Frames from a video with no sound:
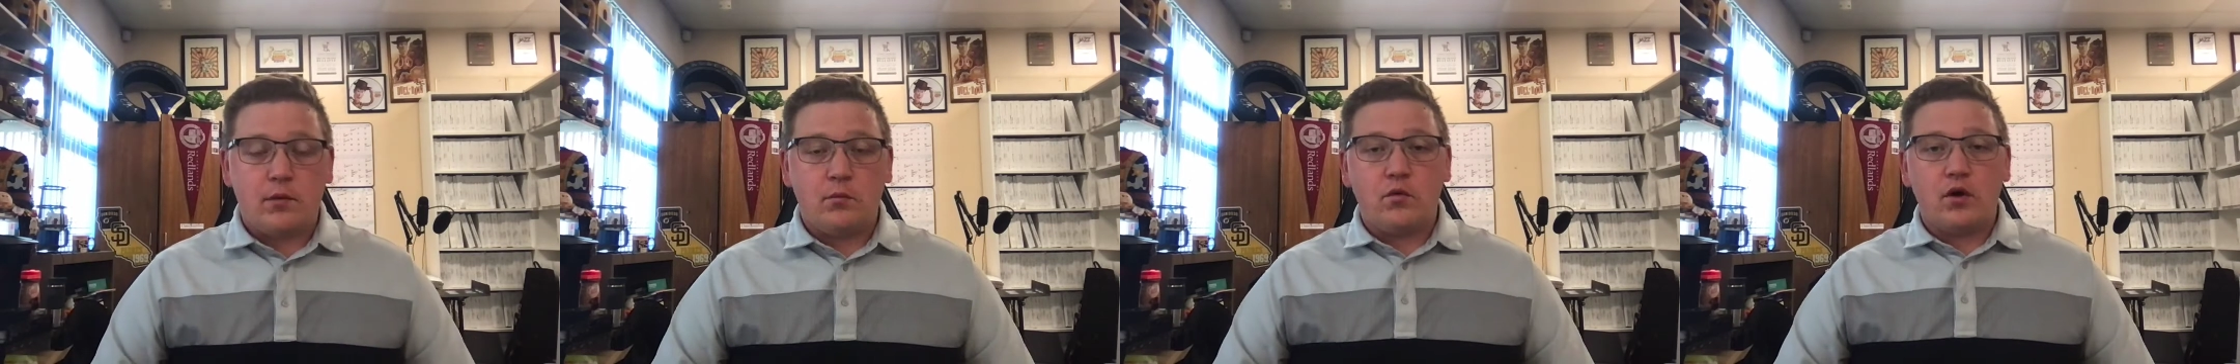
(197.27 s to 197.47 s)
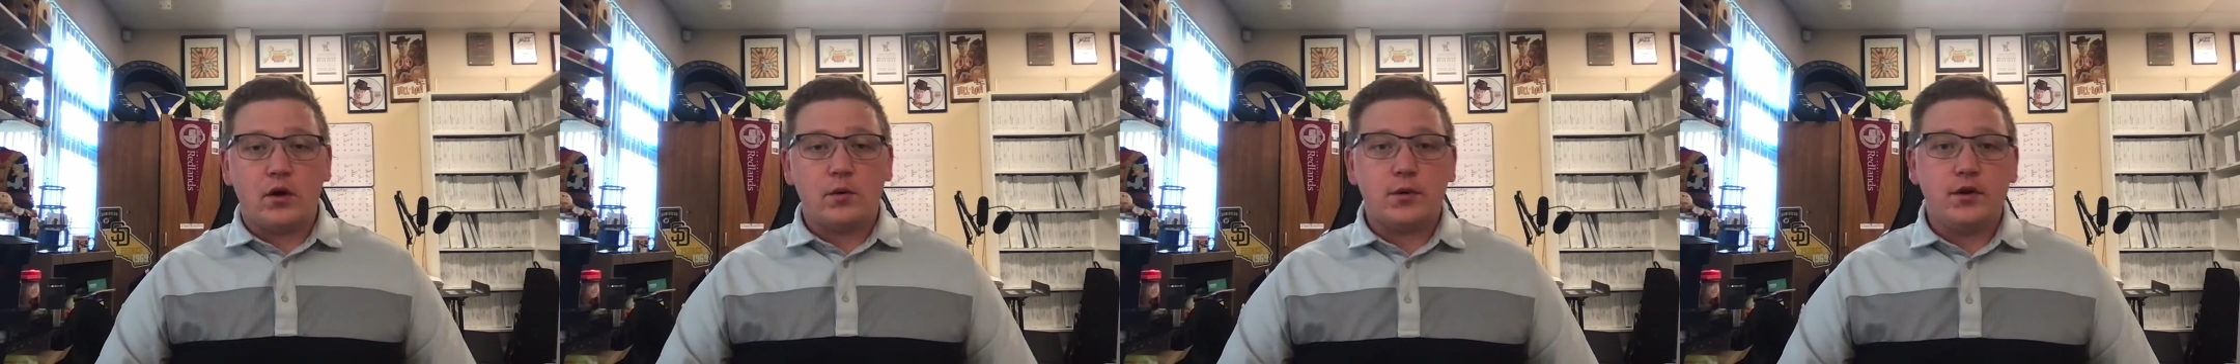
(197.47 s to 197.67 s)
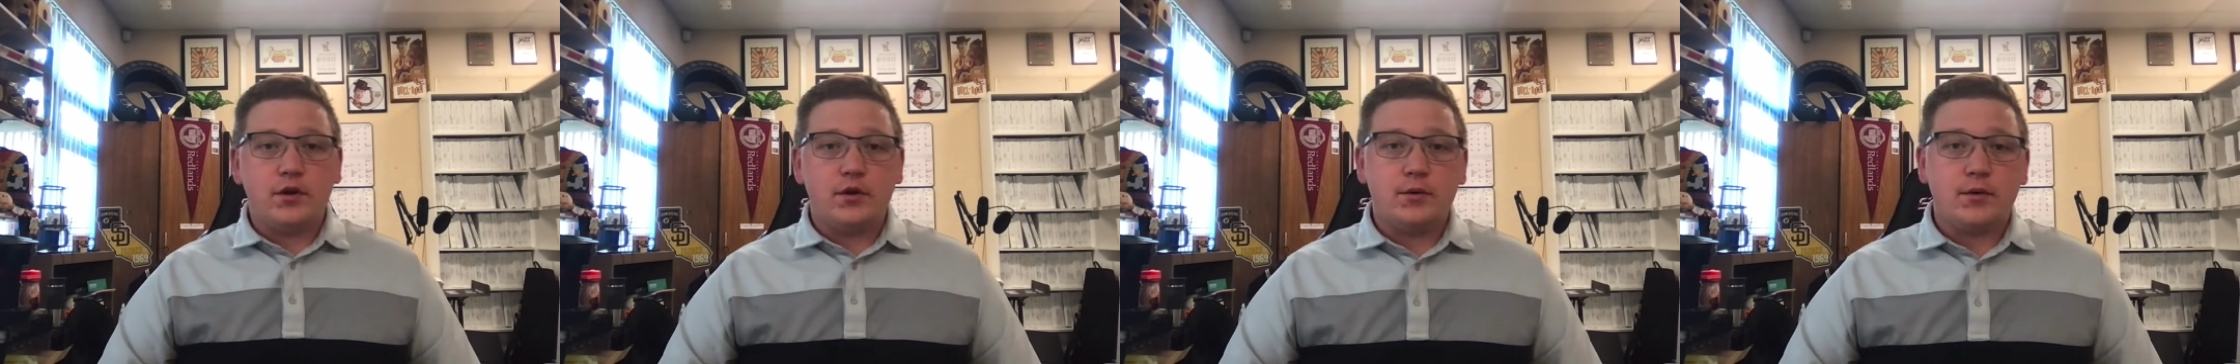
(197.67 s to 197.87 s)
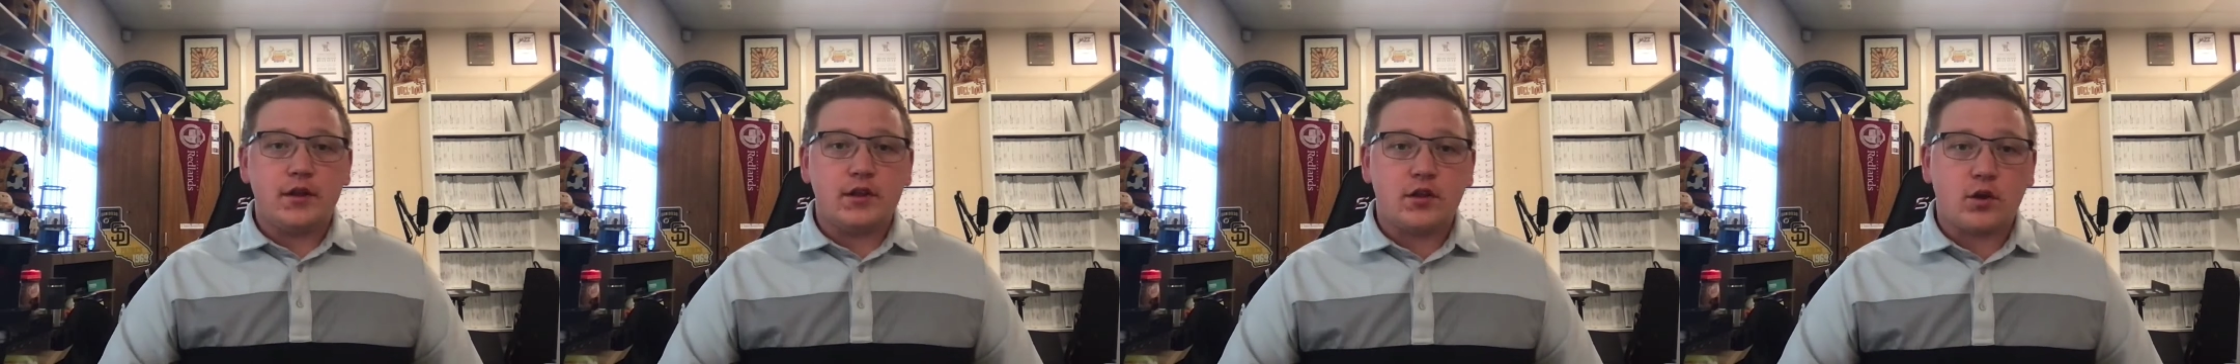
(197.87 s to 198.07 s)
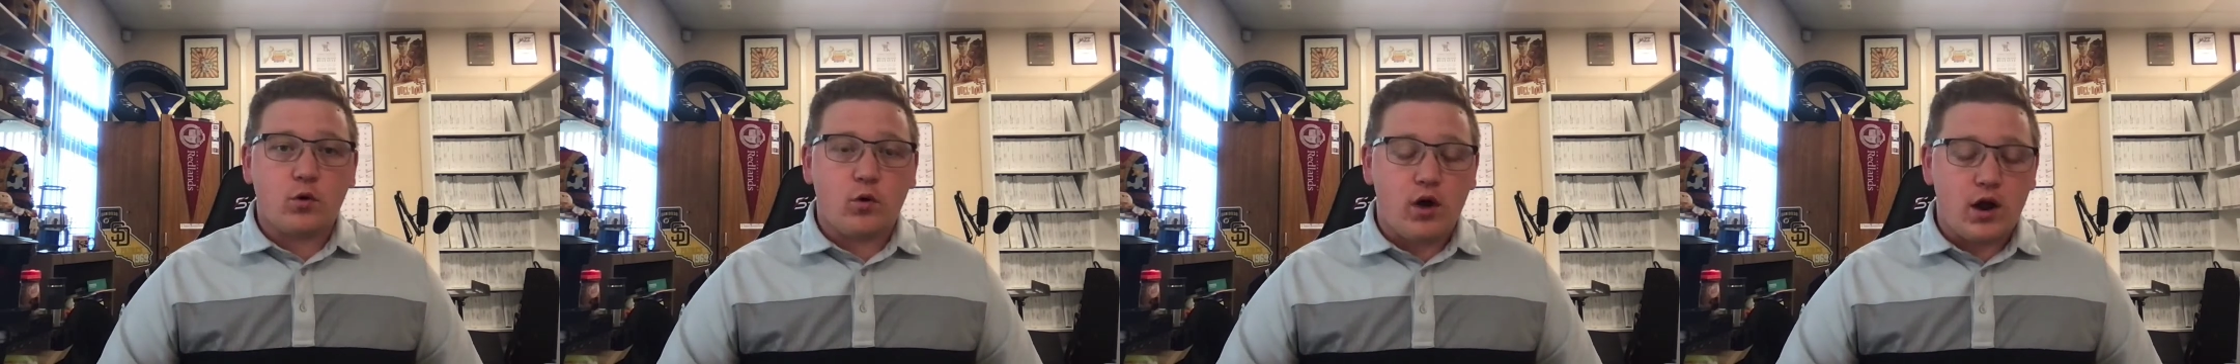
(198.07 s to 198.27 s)
What are we doing in the
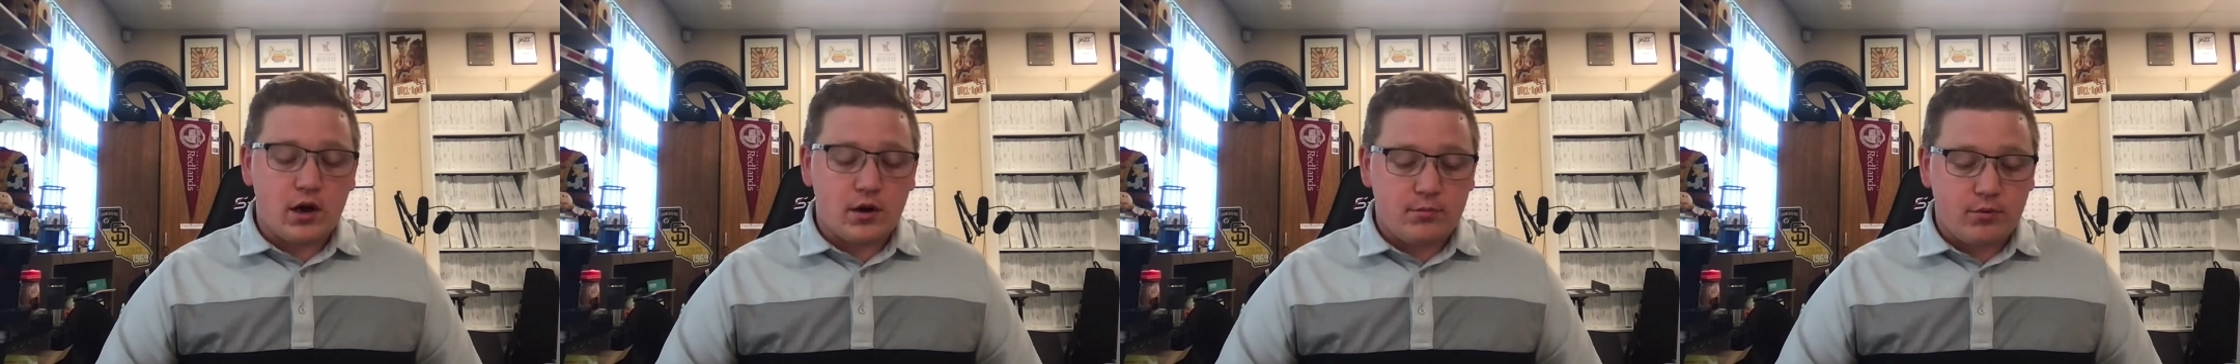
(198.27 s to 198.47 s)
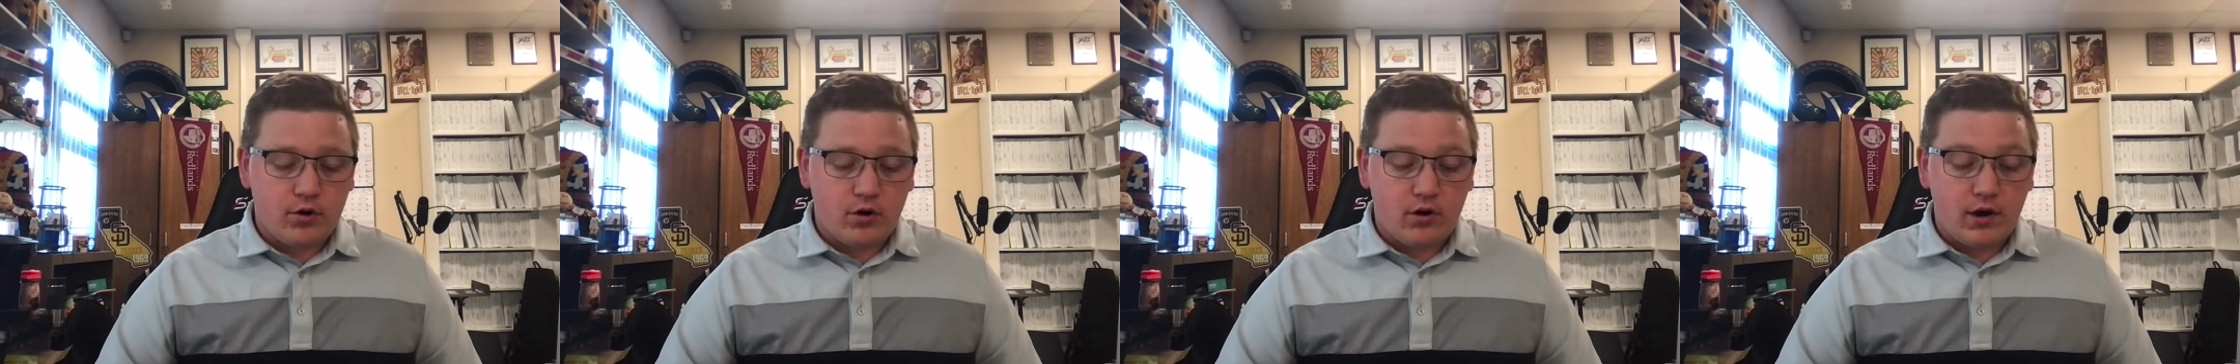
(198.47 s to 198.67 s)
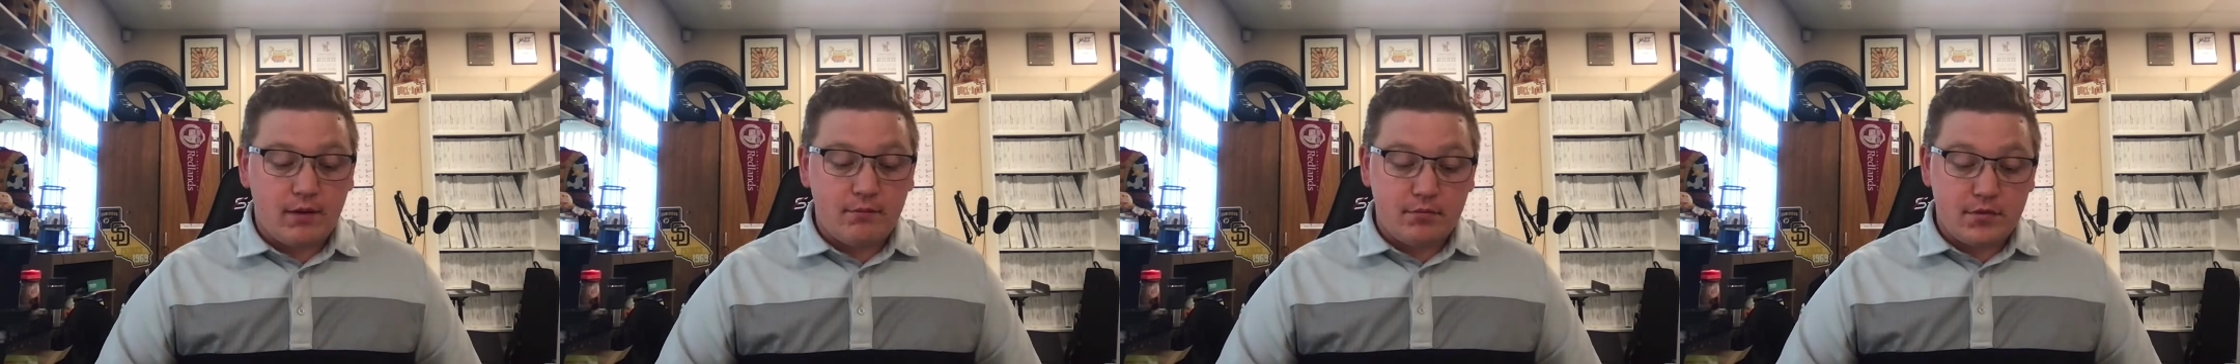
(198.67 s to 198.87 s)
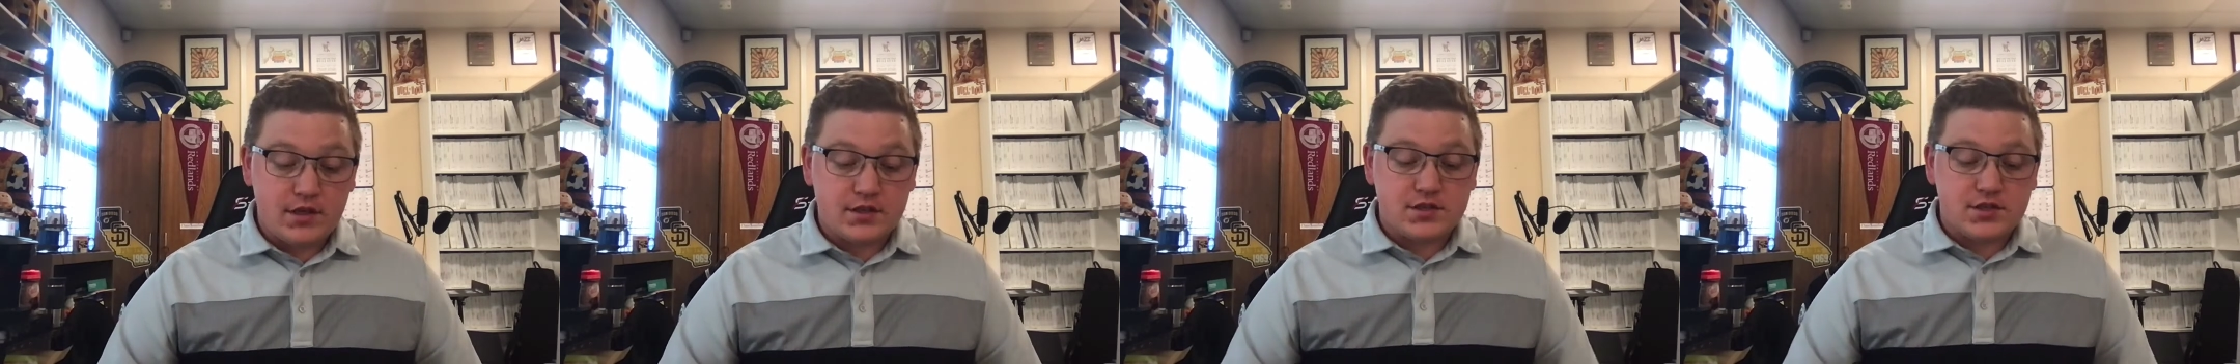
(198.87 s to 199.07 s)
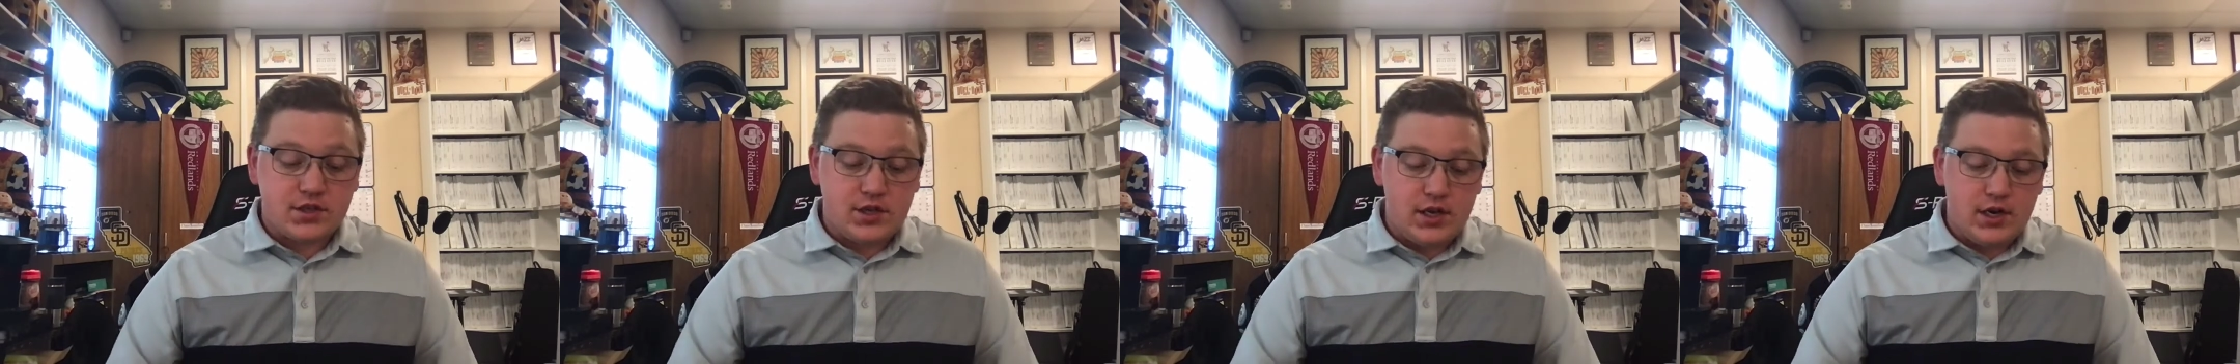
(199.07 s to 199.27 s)
choir program
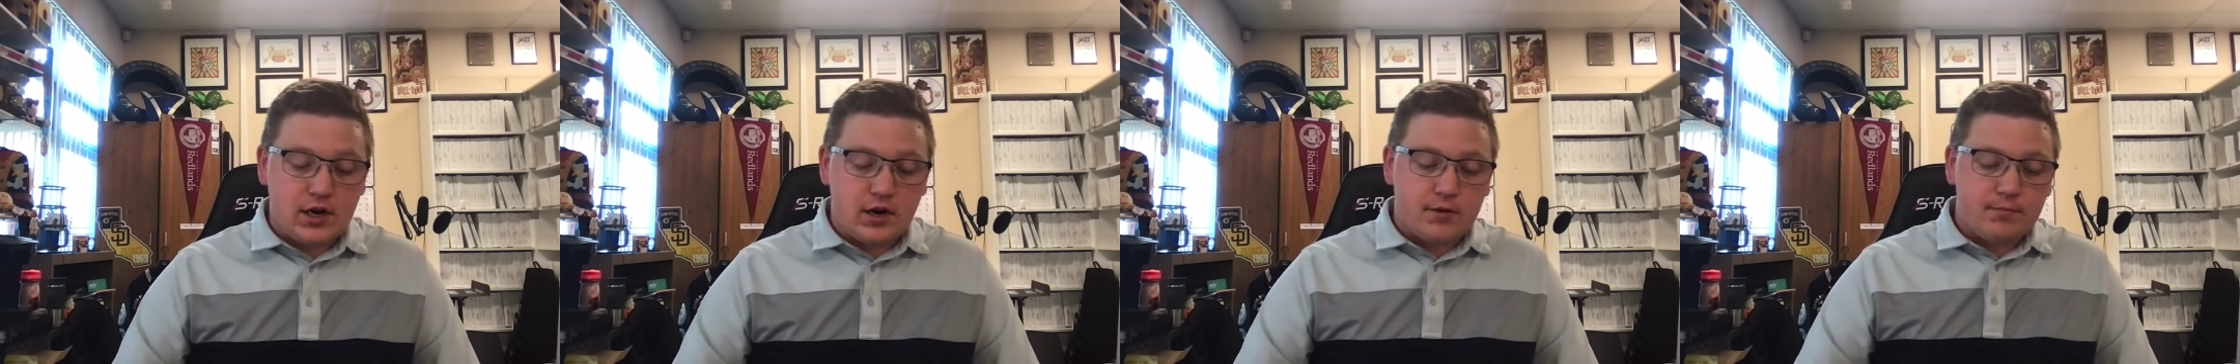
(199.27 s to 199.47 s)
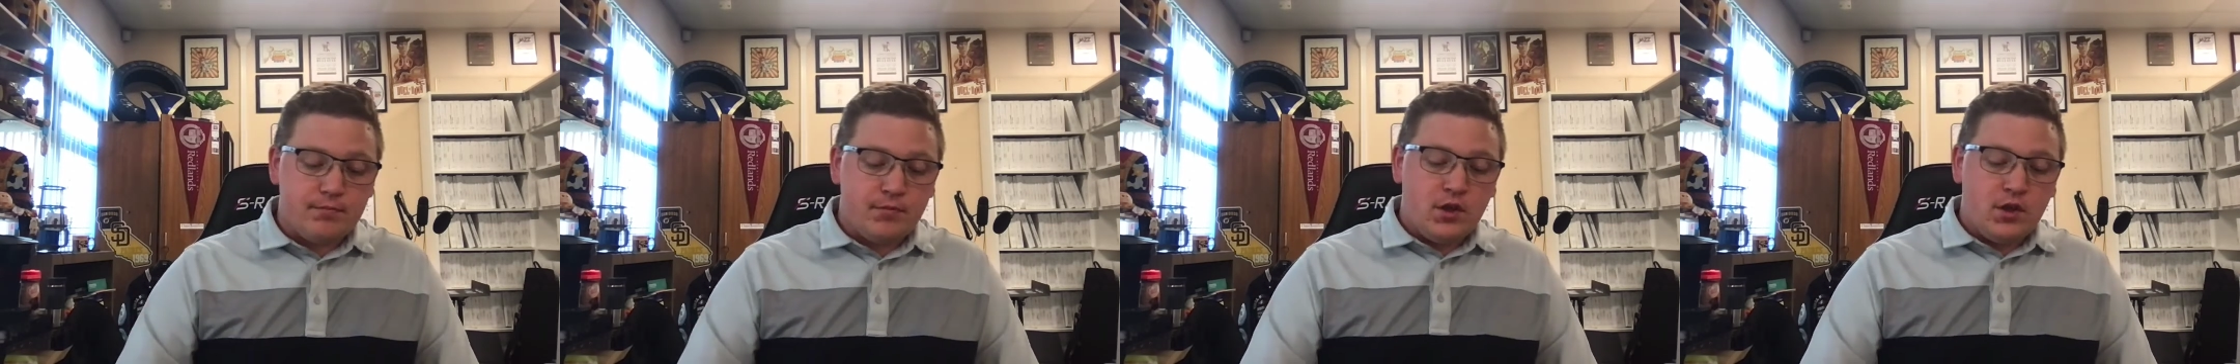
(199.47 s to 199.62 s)
this year?